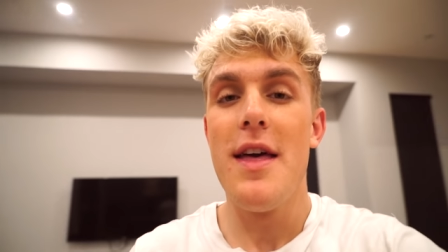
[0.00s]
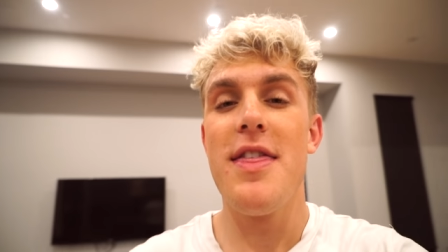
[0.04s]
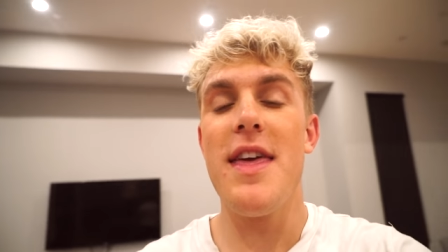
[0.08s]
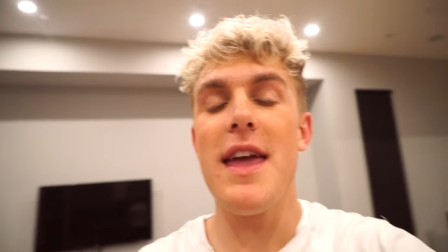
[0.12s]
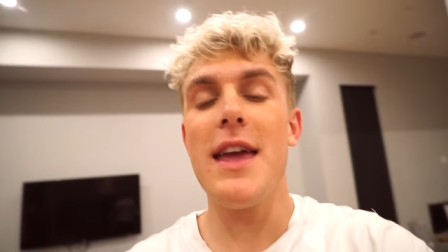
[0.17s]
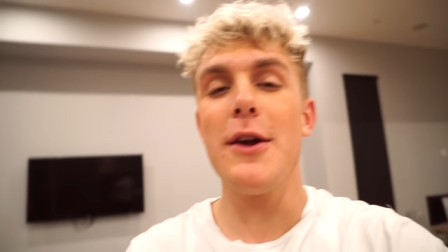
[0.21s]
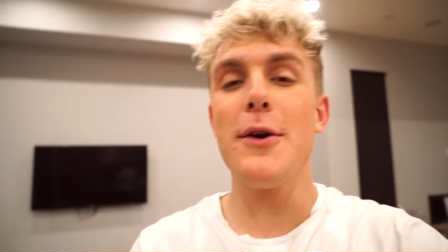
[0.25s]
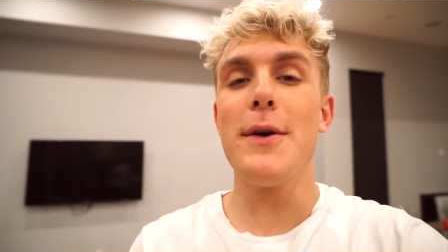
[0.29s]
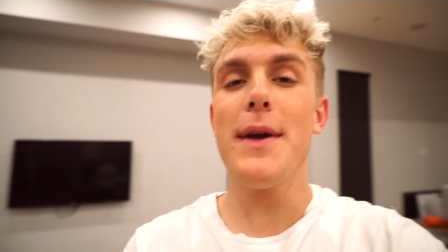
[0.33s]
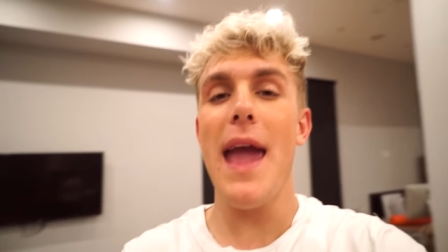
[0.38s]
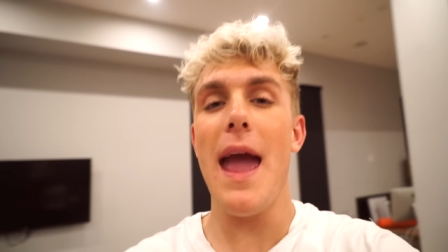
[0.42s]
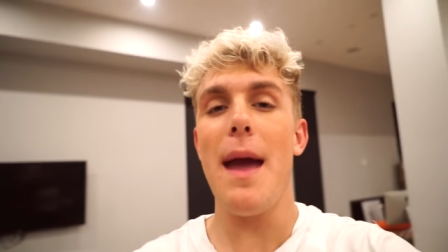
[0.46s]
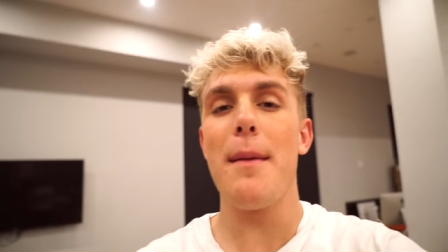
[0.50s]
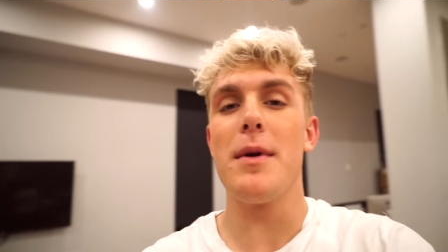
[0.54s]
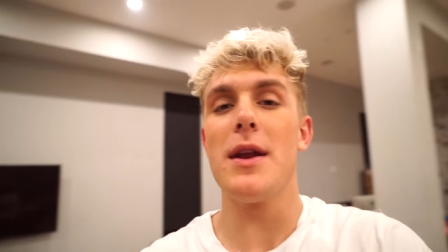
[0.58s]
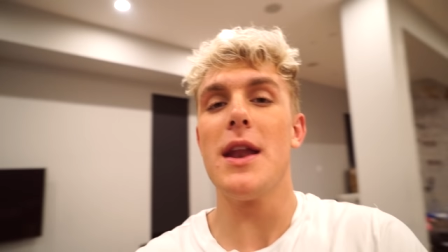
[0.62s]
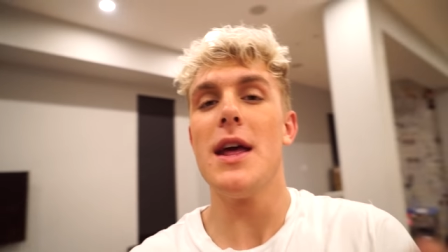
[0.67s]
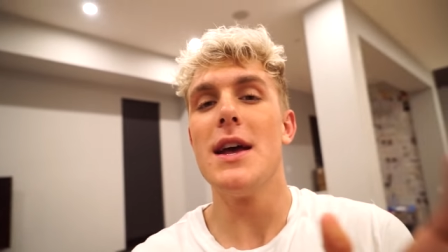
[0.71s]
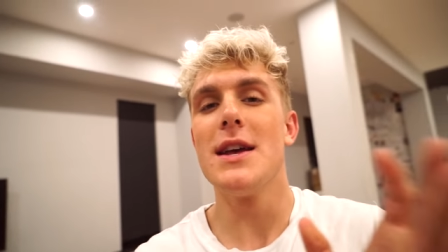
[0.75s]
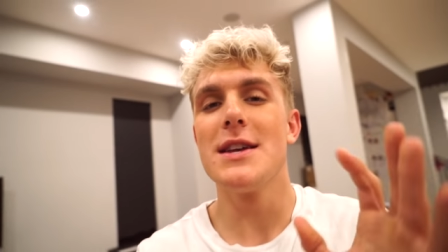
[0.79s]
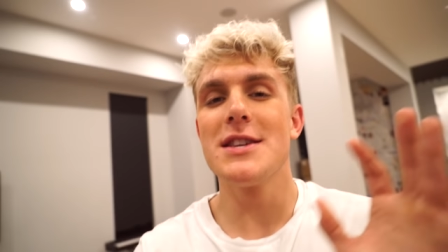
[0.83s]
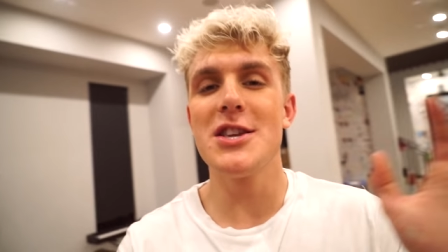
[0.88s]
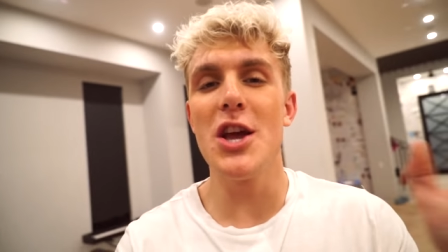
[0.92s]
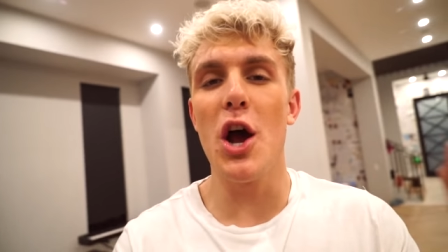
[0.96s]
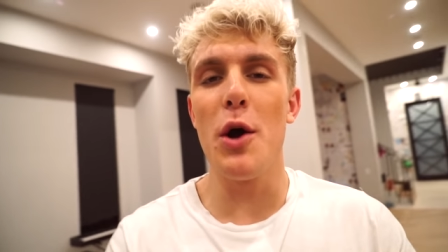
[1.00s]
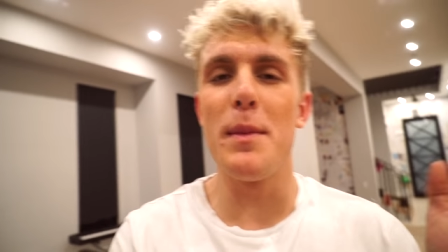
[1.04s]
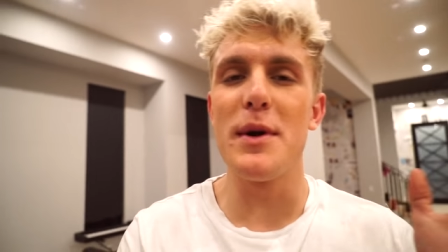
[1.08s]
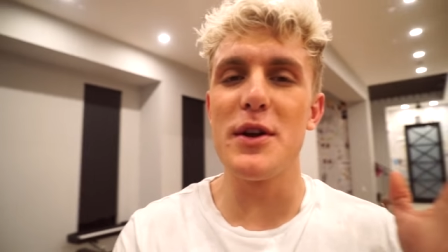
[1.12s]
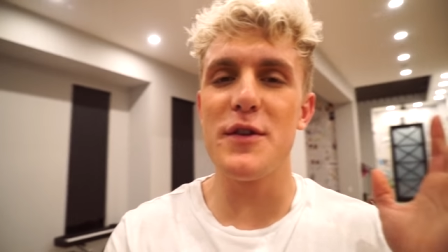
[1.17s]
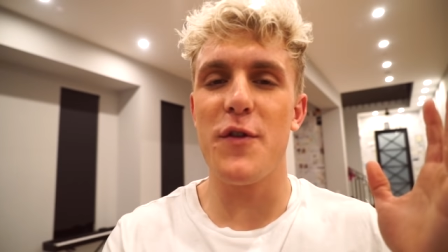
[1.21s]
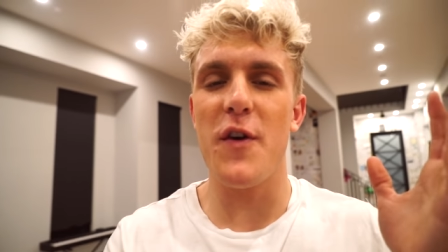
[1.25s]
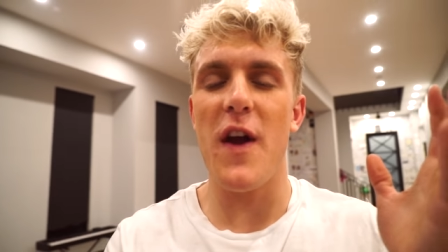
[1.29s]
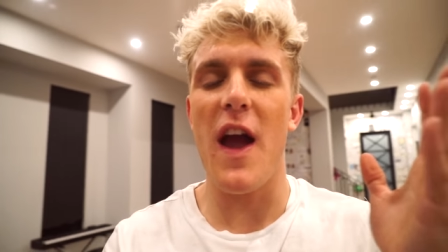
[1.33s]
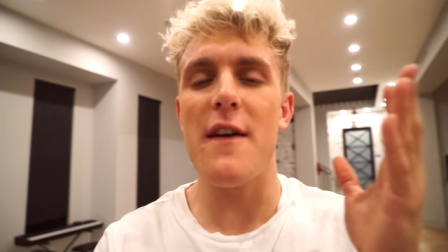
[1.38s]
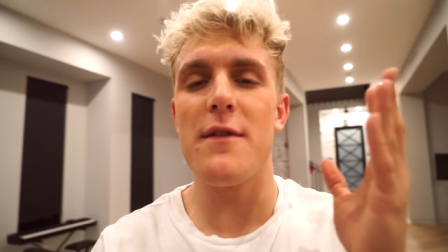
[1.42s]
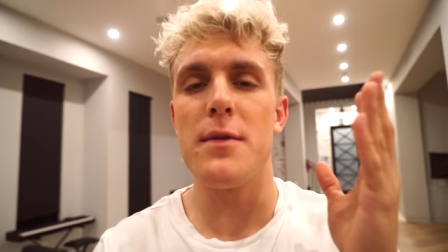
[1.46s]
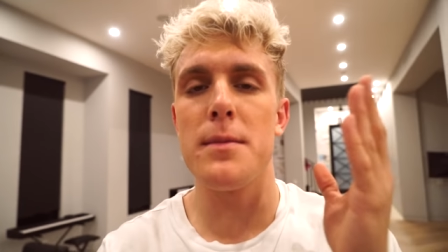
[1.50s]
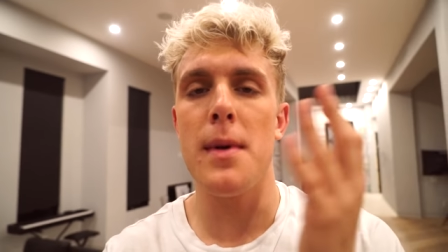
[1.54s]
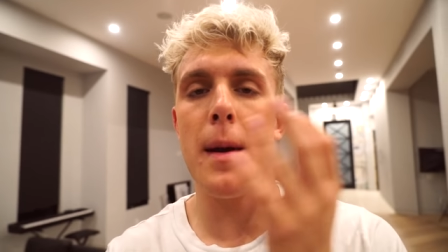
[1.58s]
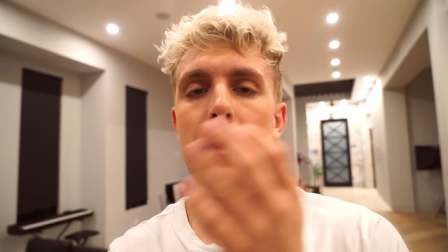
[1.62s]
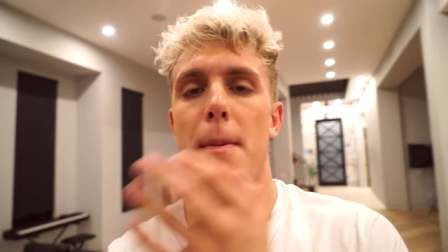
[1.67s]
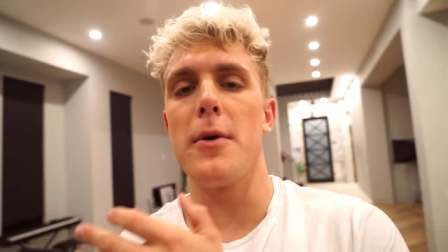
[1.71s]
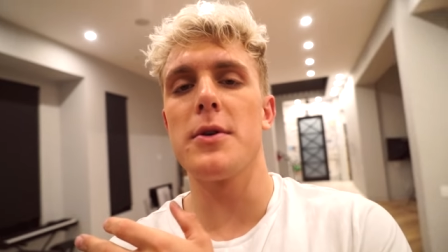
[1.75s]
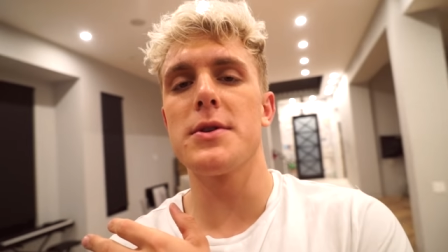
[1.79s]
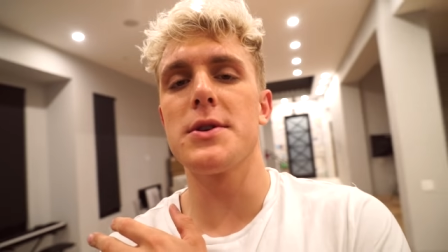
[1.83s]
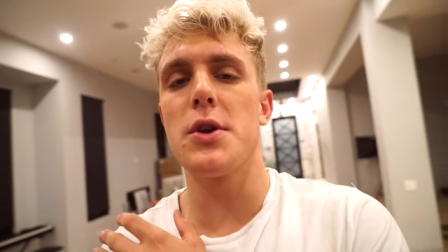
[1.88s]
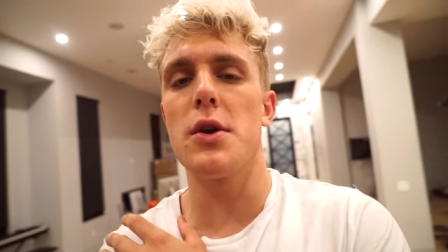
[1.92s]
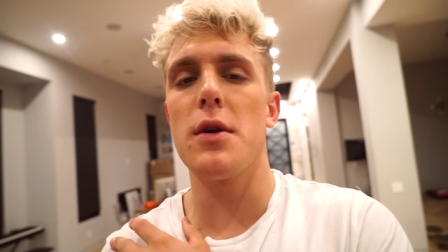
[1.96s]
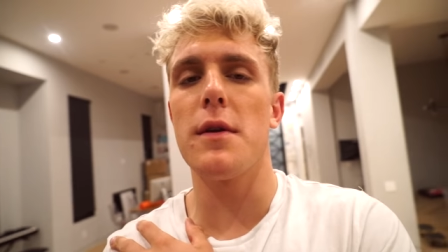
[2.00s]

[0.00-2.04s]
Thank you, Cameron, so much for having my post